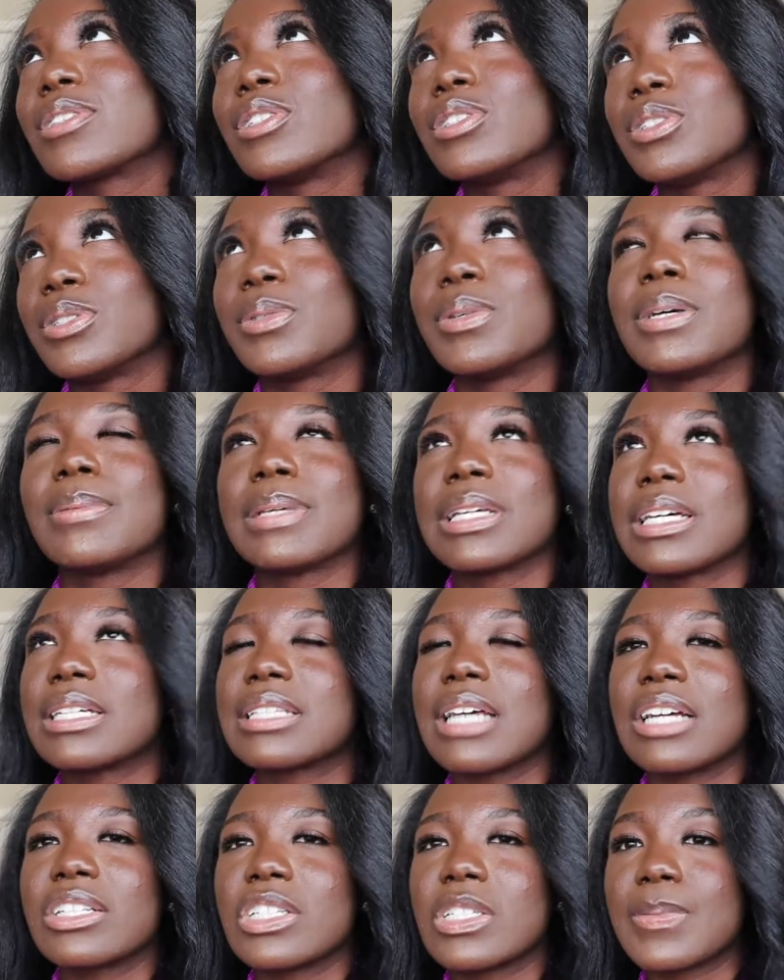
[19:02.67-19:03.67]
to do it
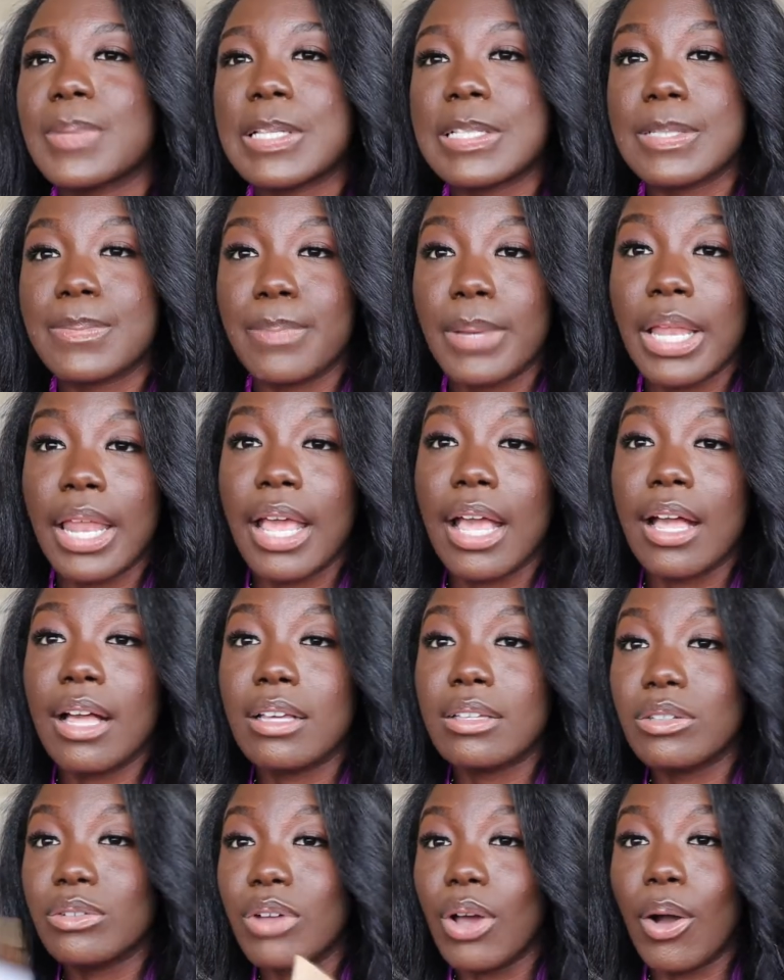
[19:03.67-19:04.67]
because I just been
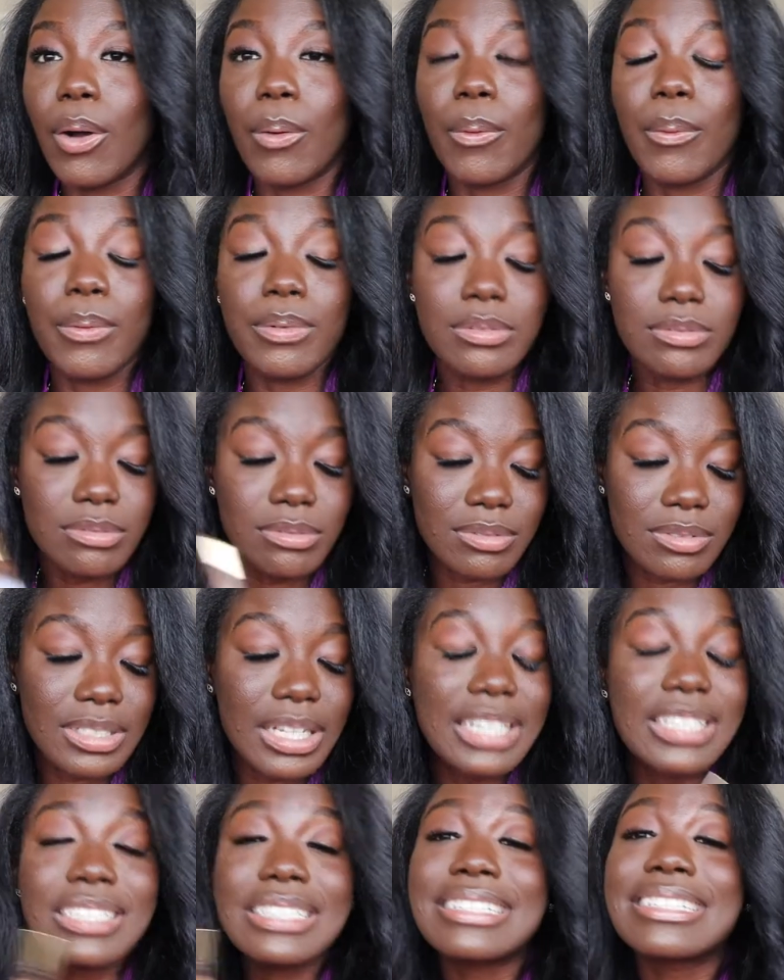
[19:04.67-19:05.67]
spending, you know,
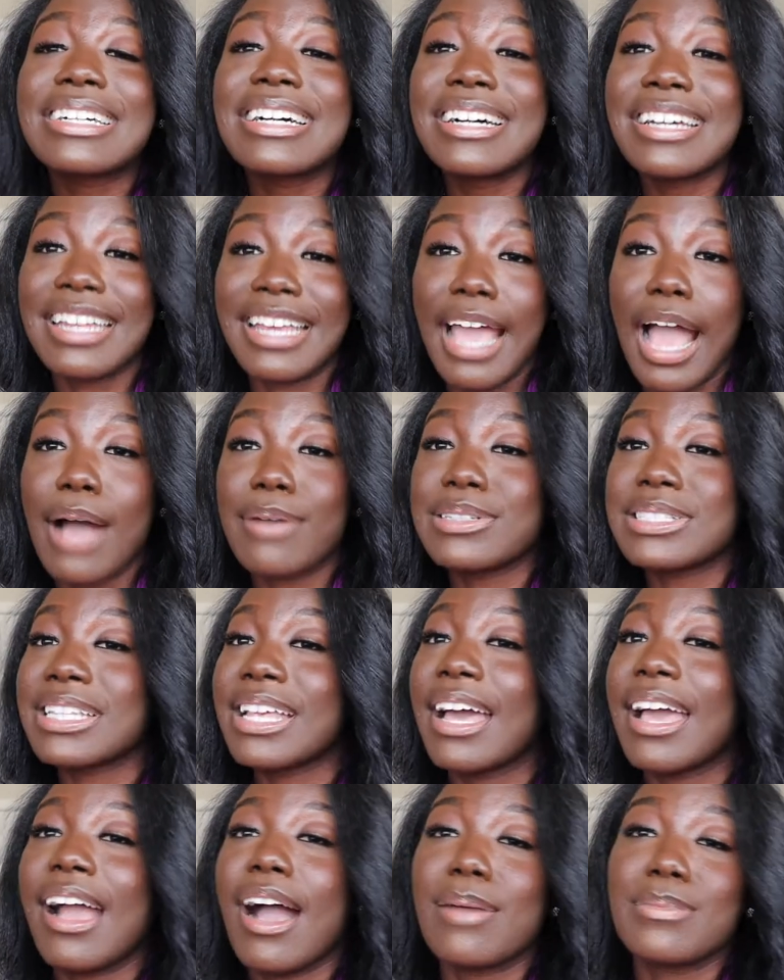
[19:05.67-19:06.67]
I just couldn't. I was
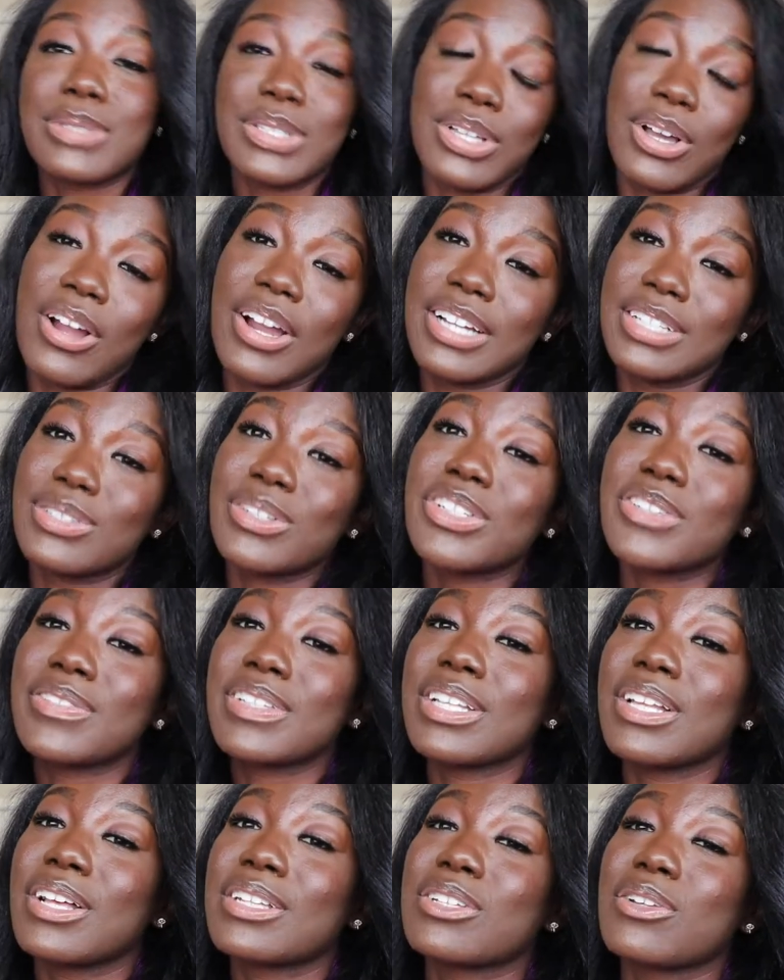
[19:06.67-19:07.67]
like, I'm sorry,
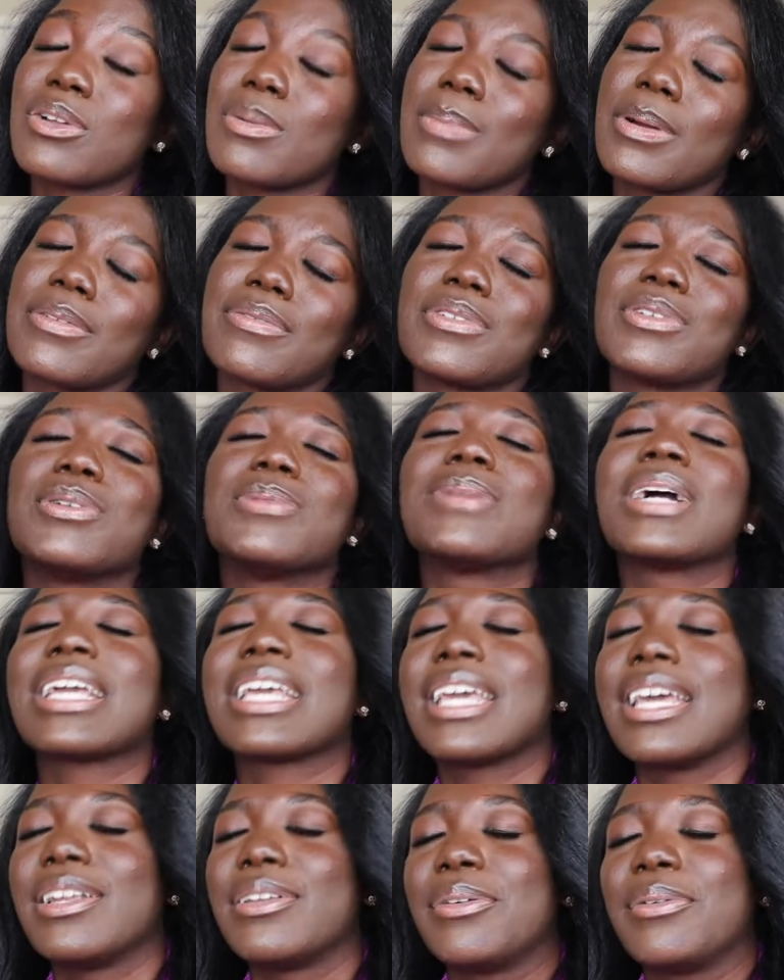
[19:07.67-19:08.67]
$250 on a perfume, I
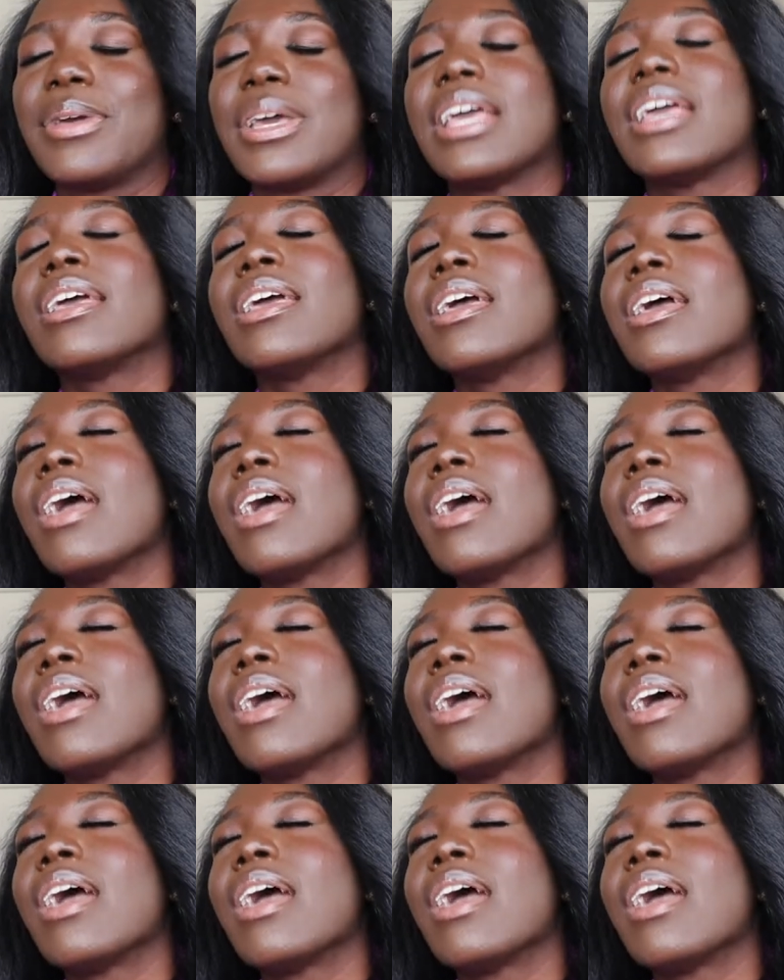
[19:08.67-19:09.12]
can't do it.